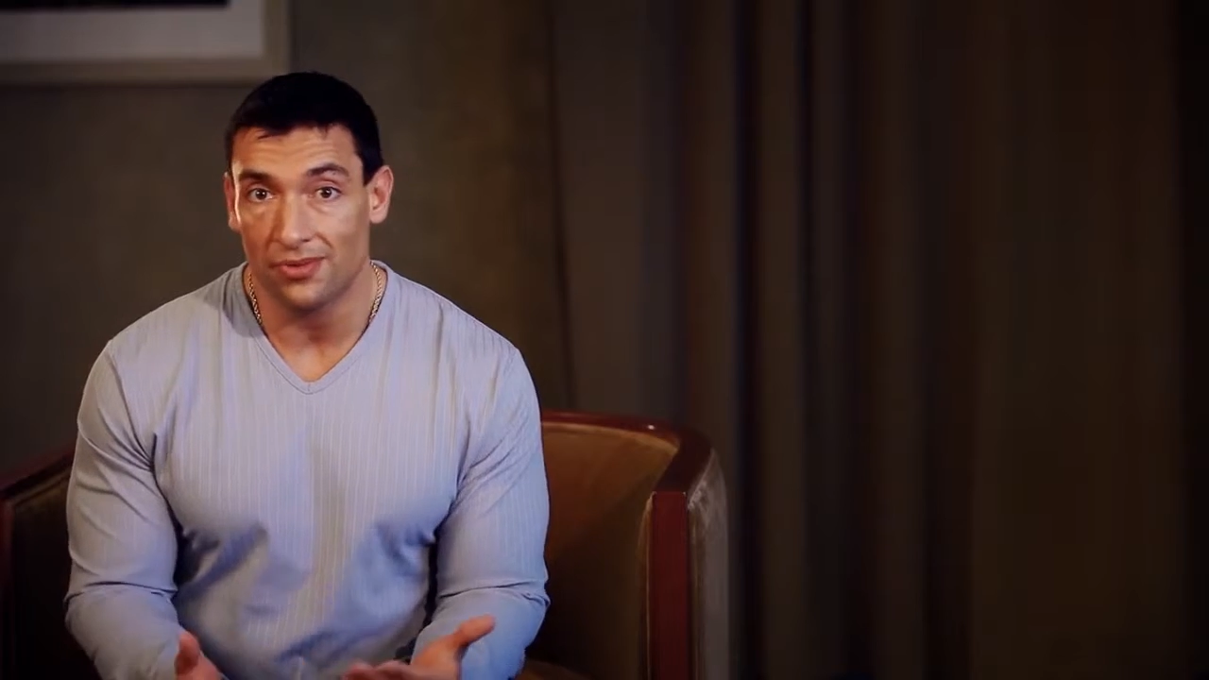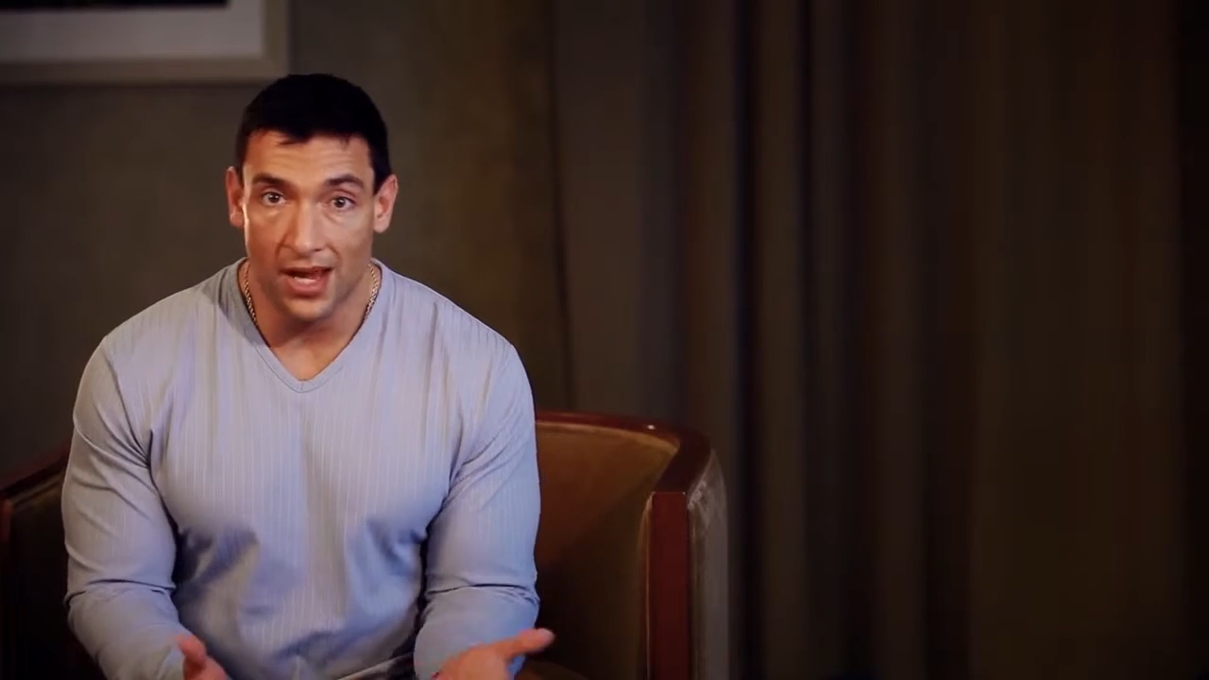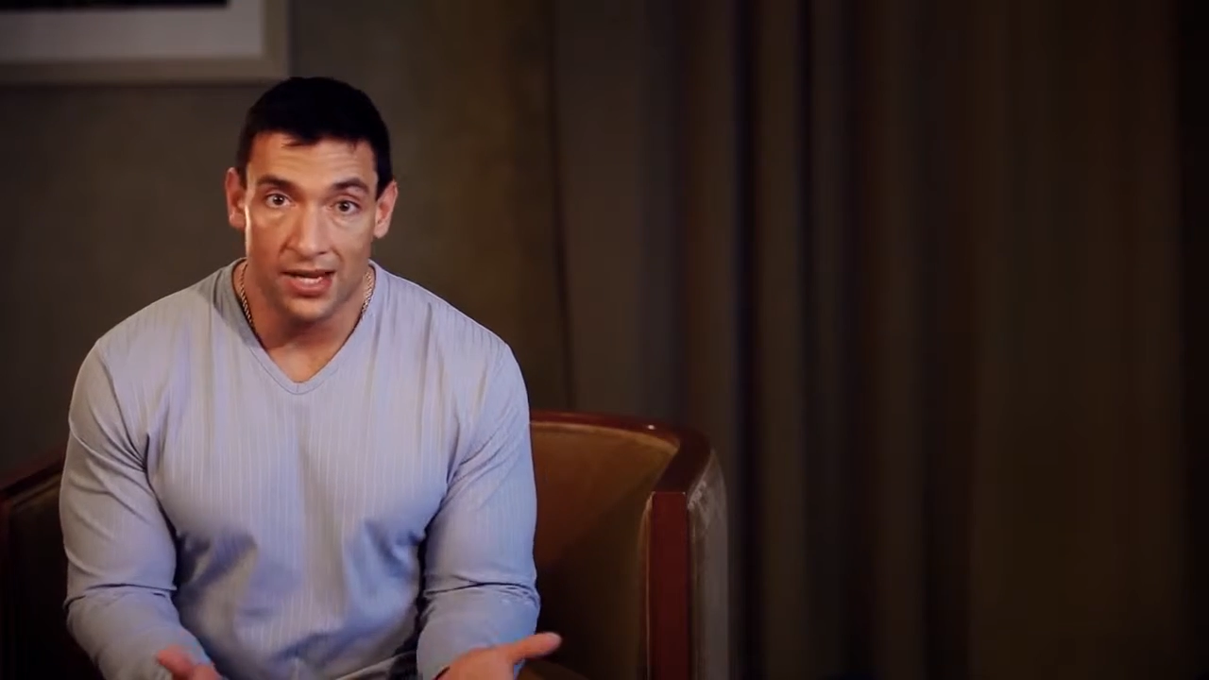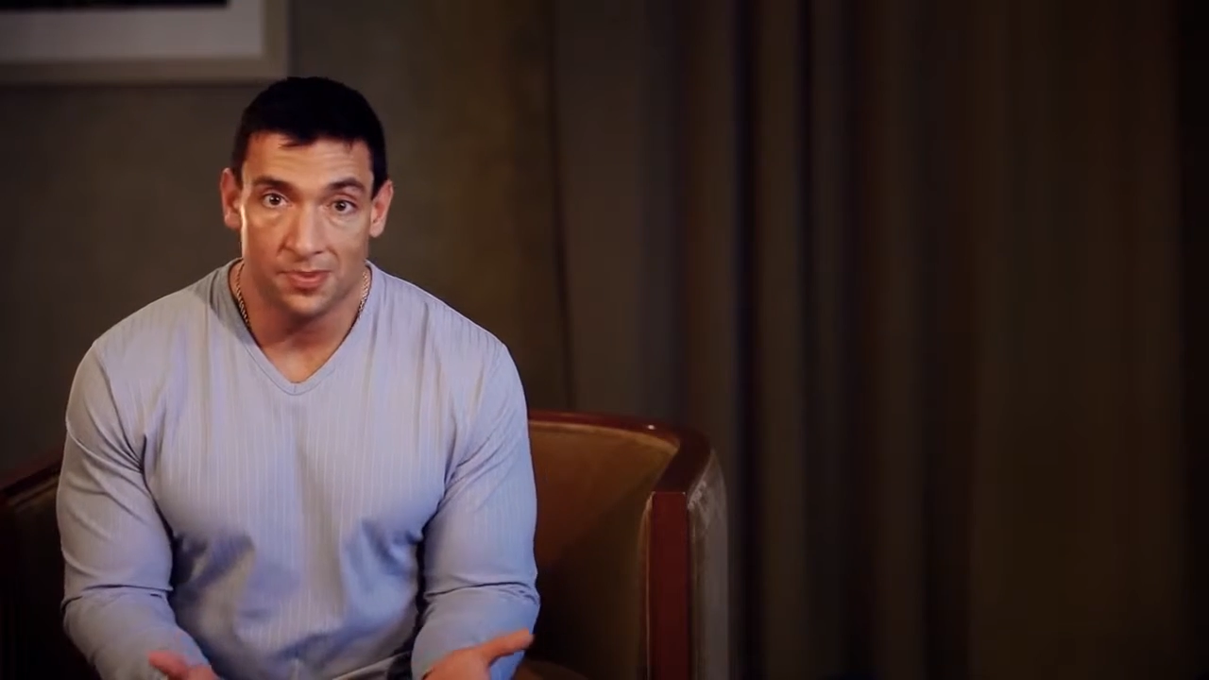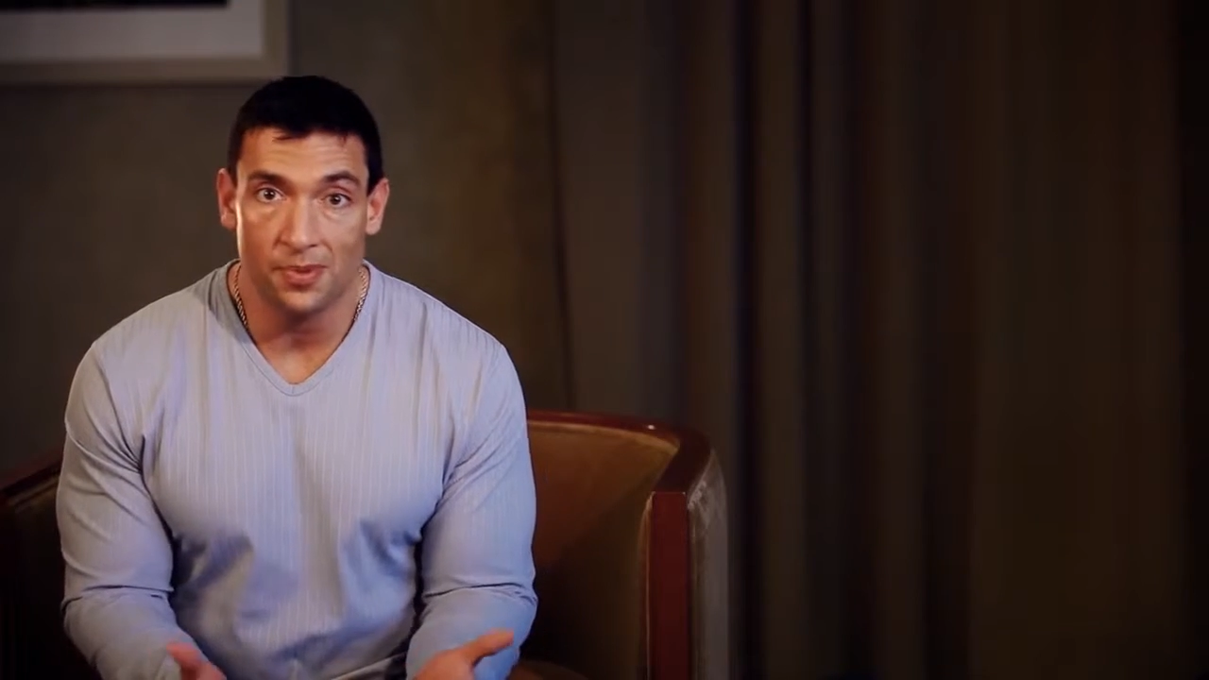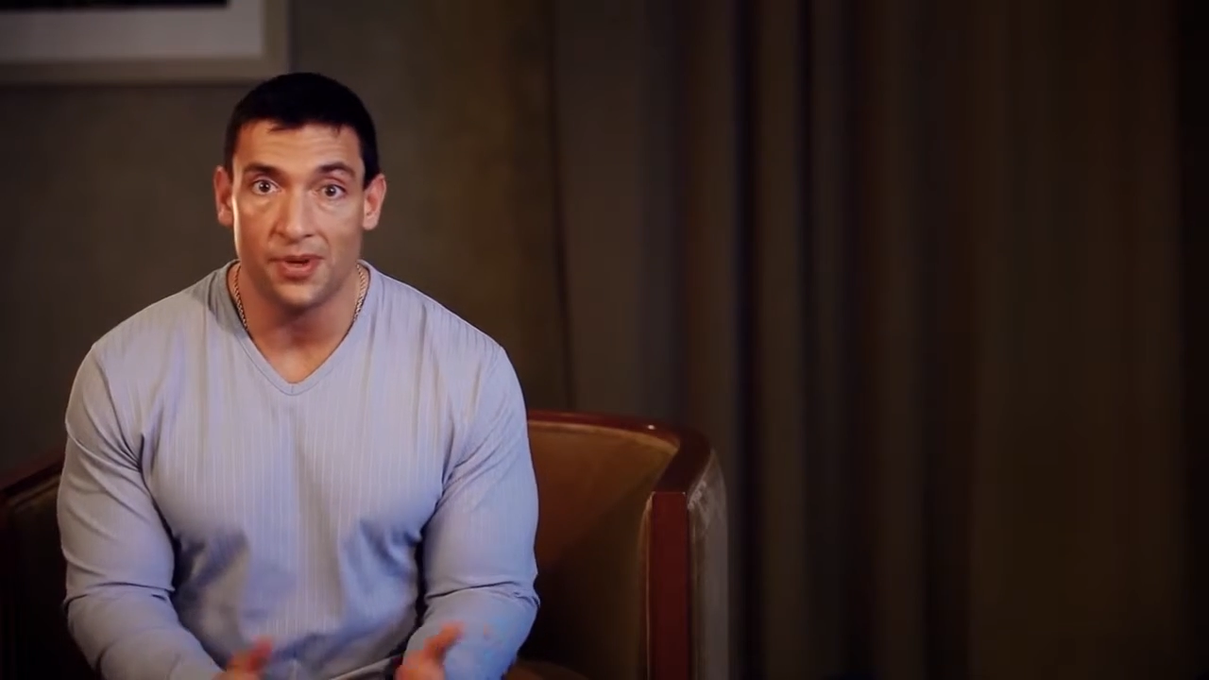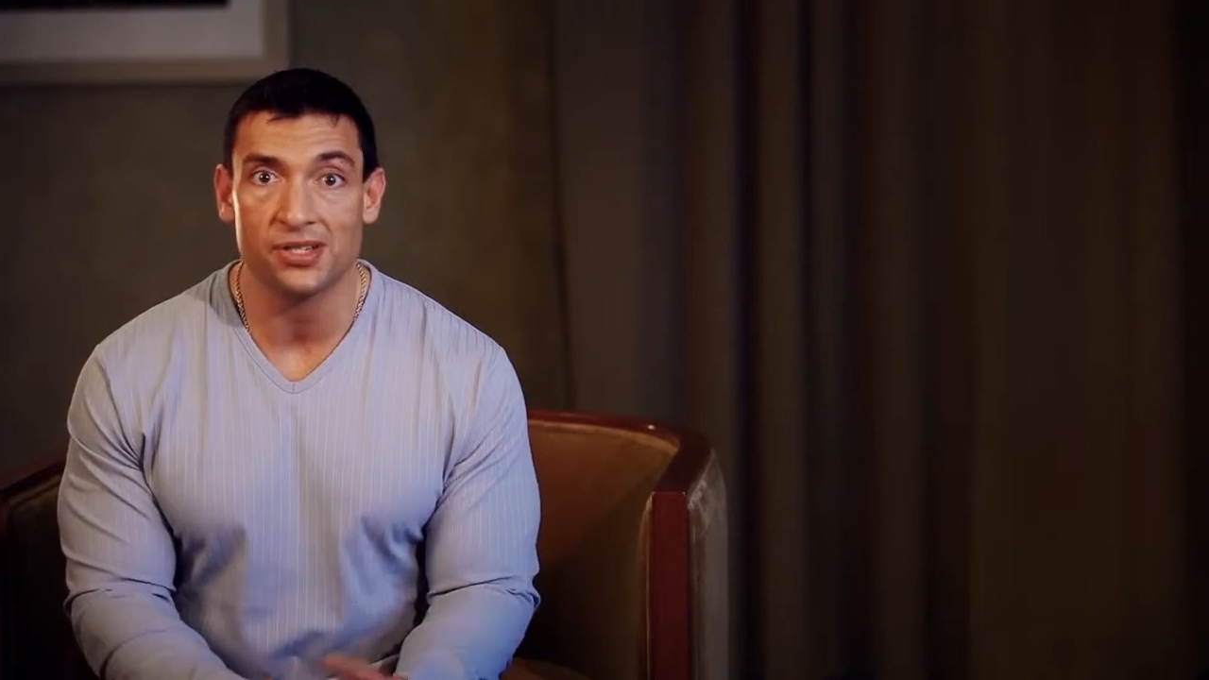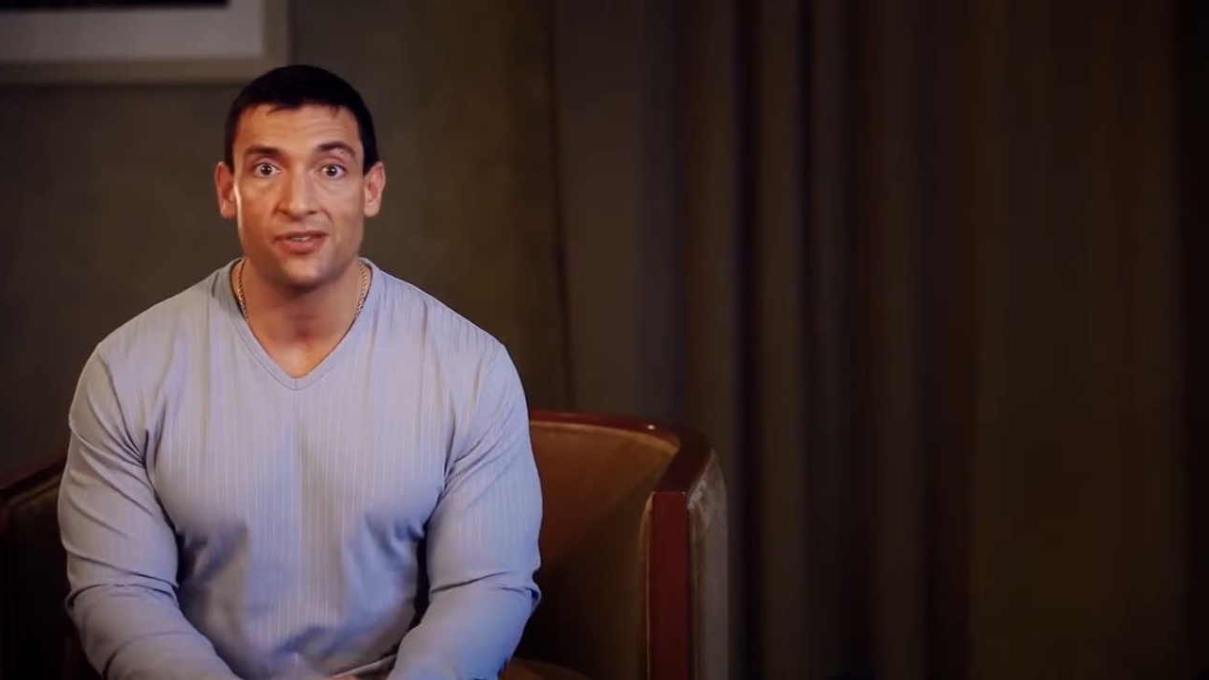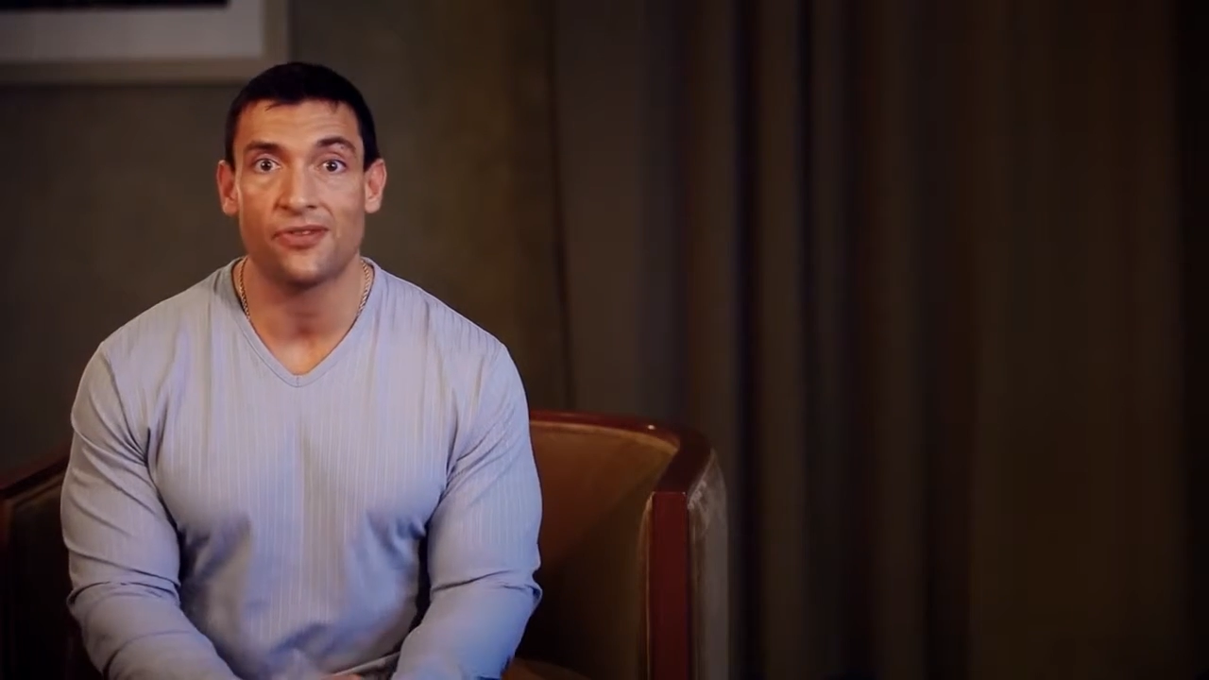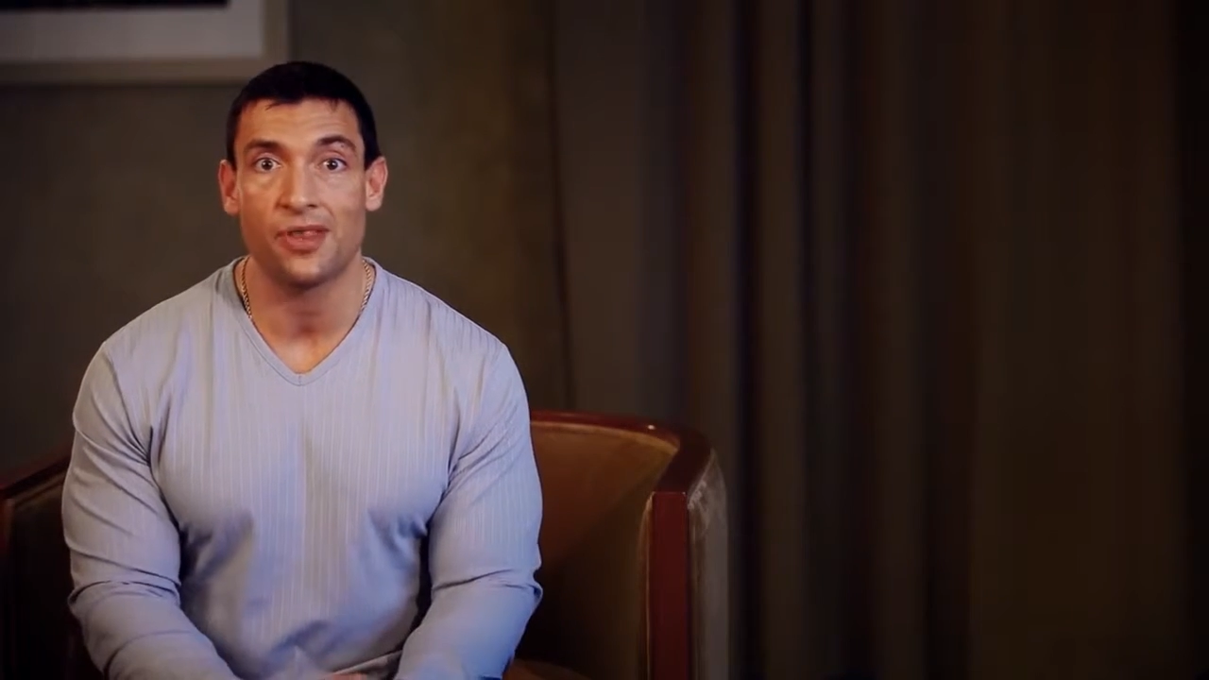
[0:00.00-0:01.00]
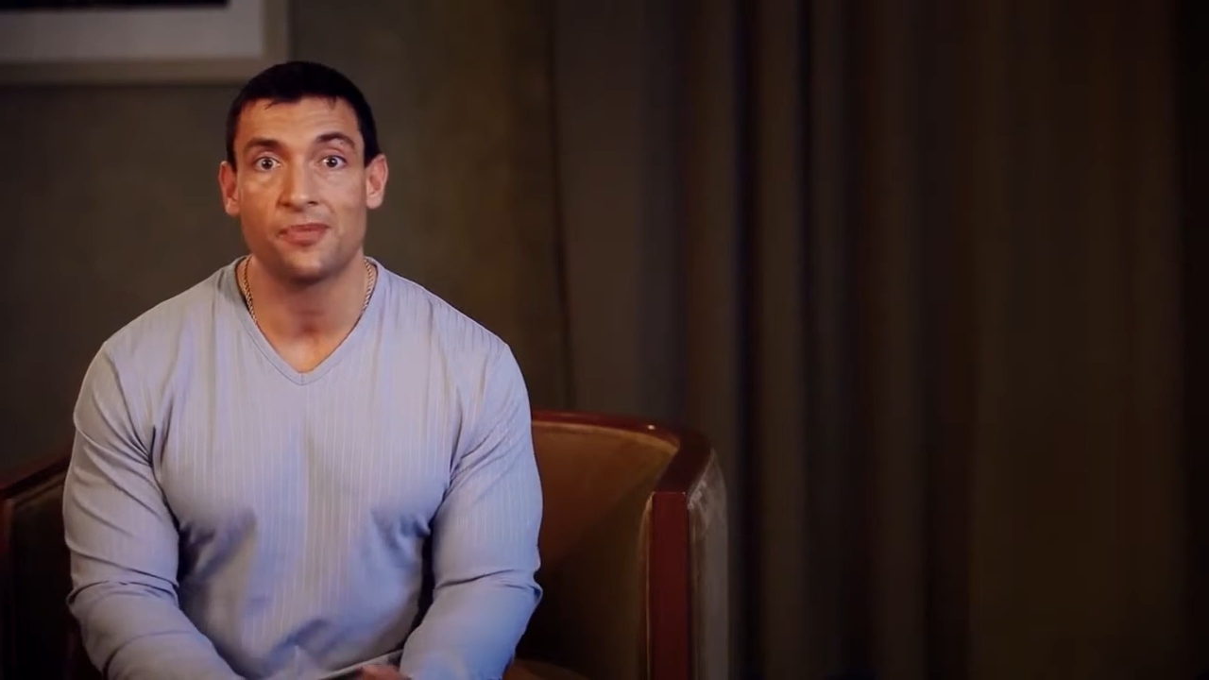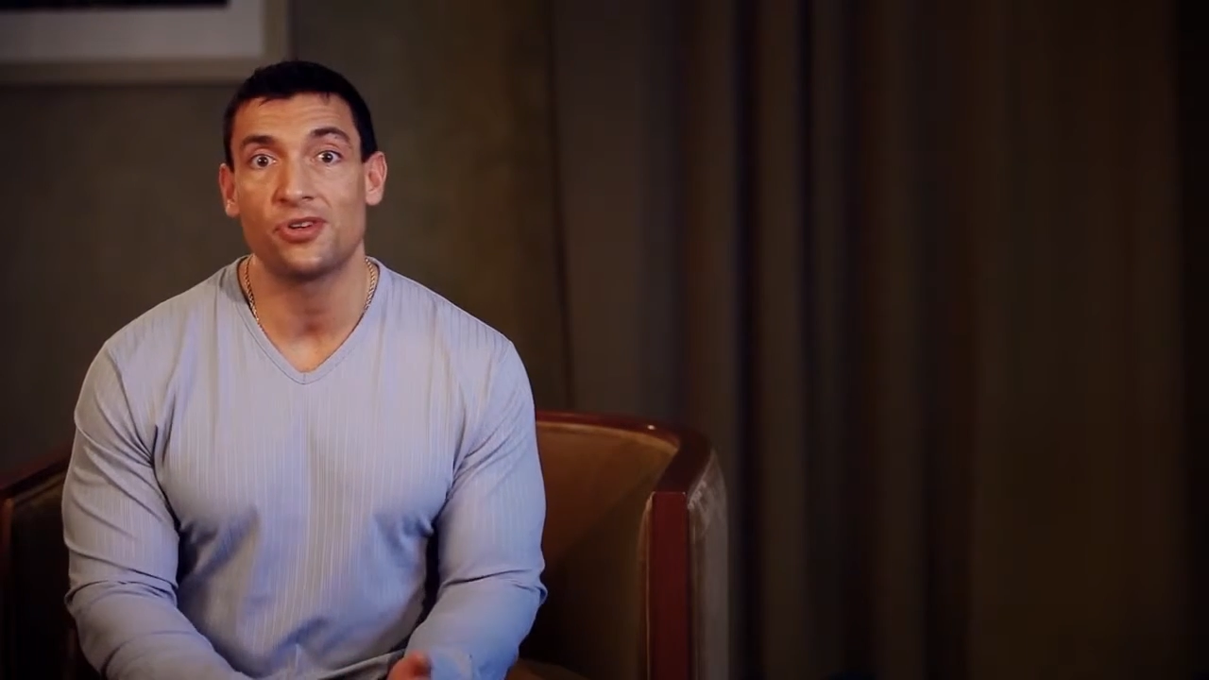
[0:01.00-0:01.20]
ask permission for them.